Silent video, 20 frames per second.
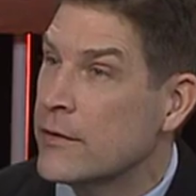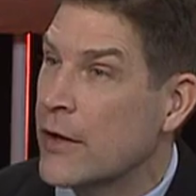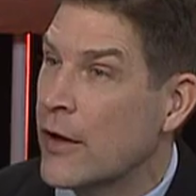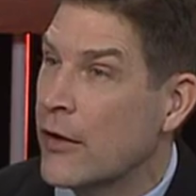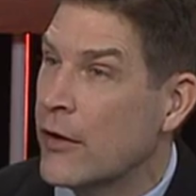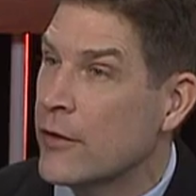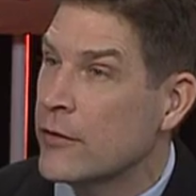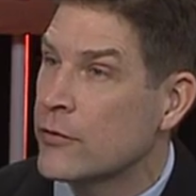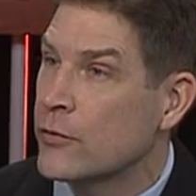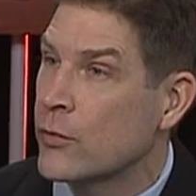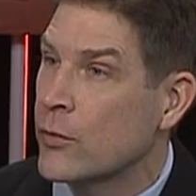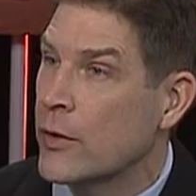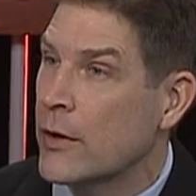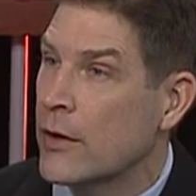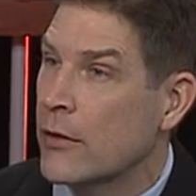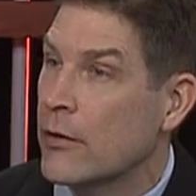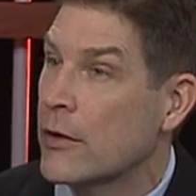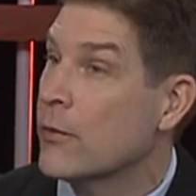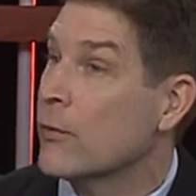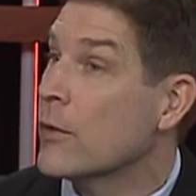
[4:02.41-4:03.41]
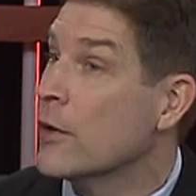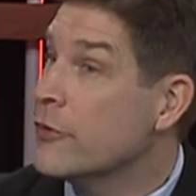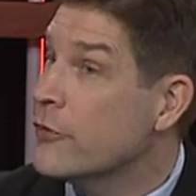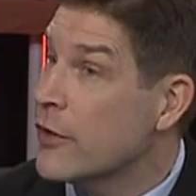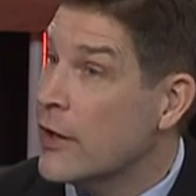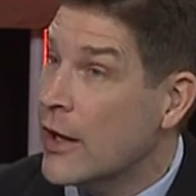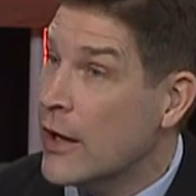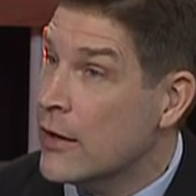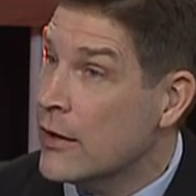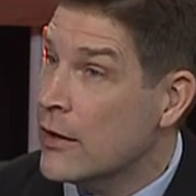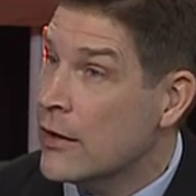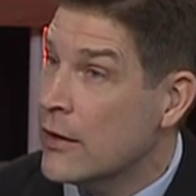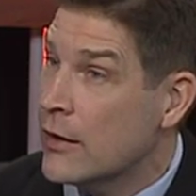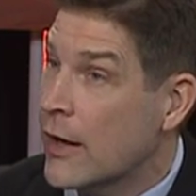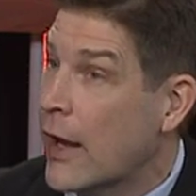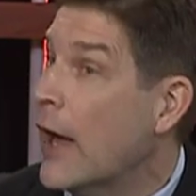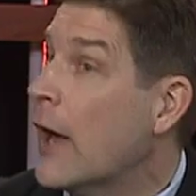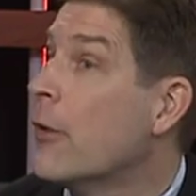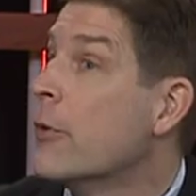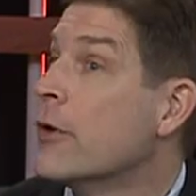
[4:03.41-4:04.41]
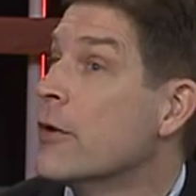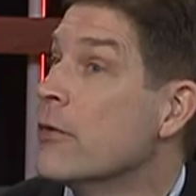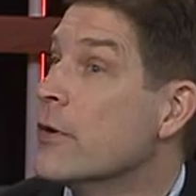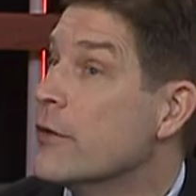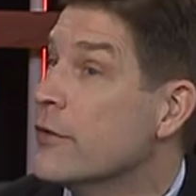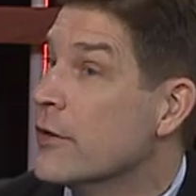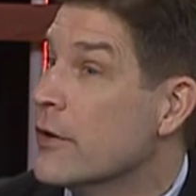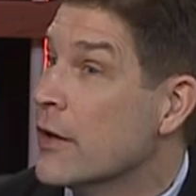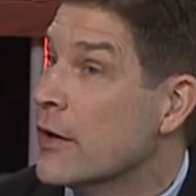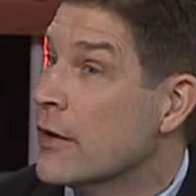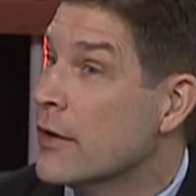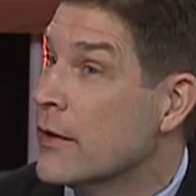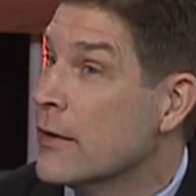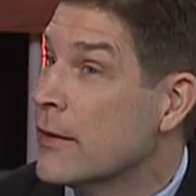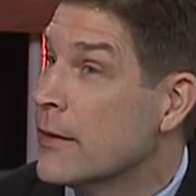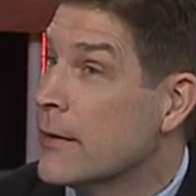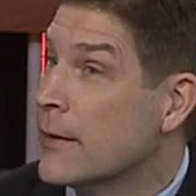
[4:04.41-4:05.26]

Tell us where it originated and how it originated.